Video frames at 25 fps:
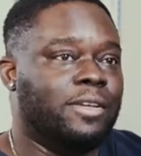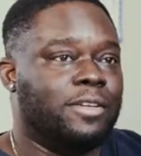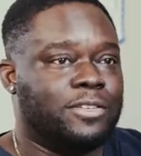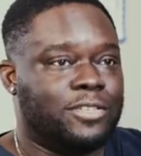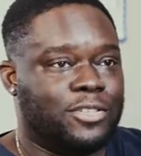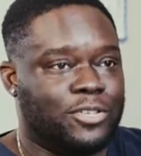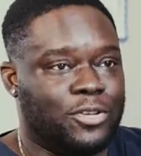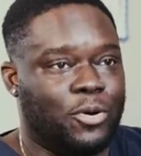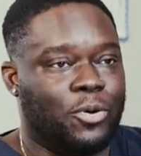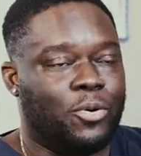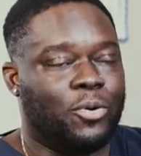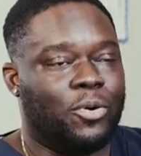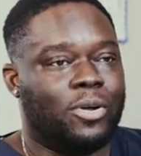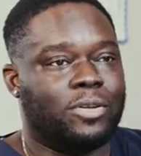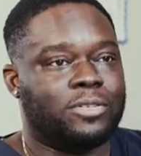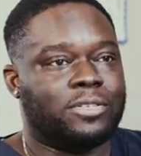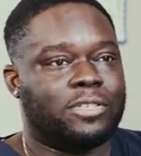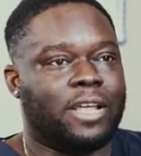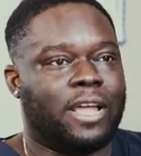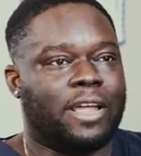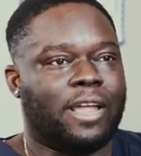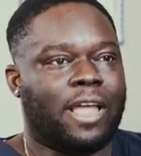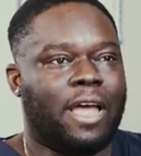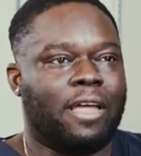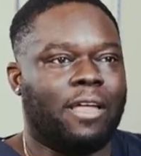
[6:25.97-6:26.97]
So I was
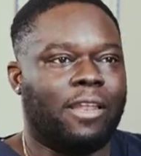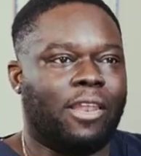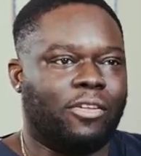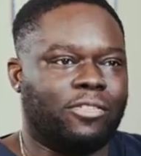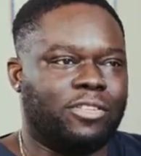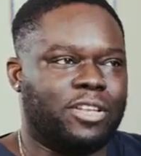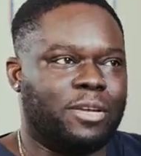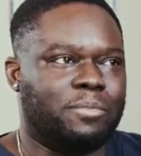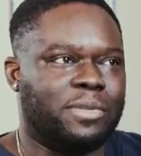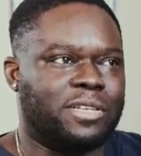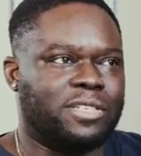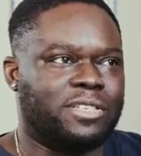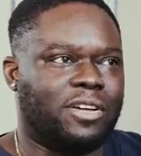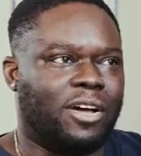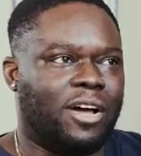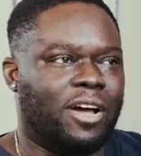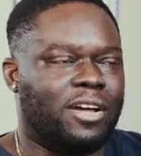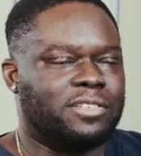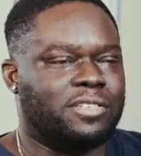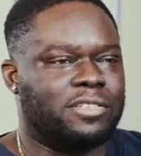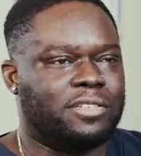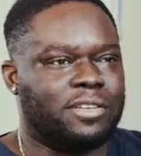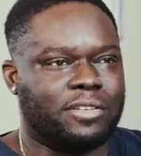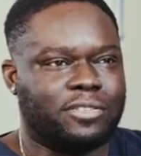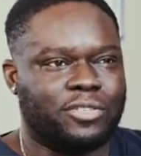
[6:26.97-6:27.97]
like, I looked into
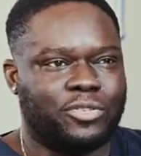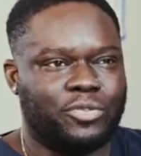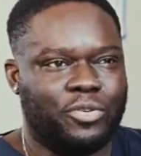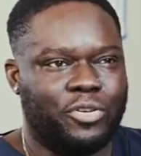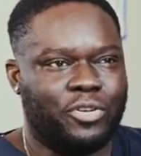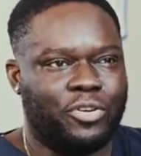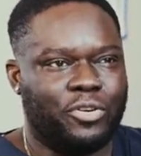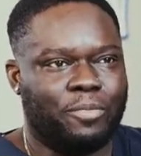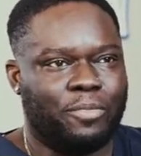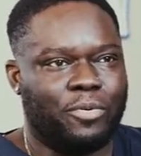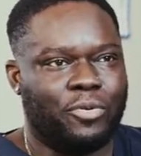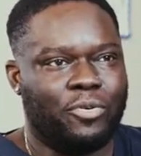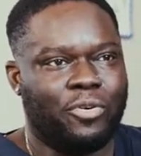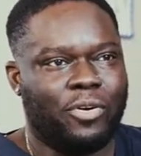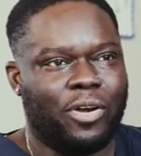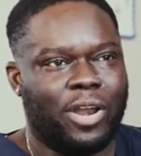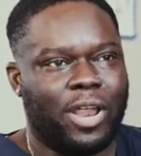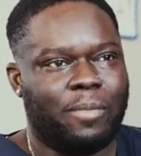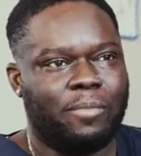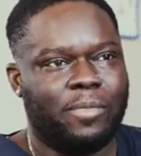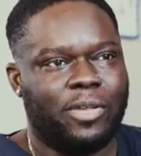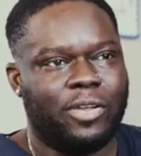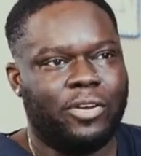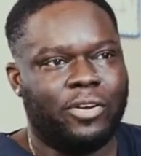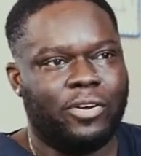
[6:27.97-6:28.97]
massage as a 2-year
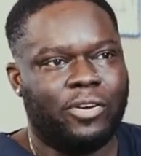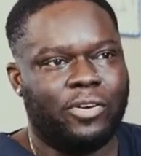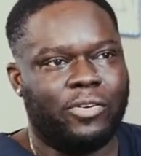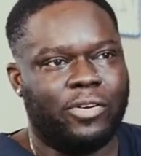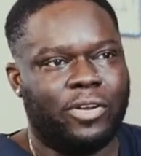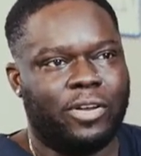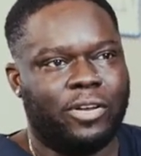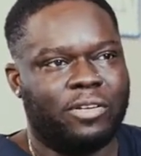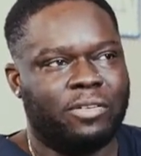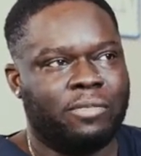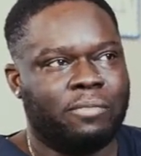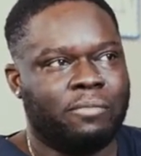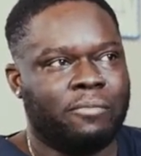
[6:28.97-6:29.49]
program here, and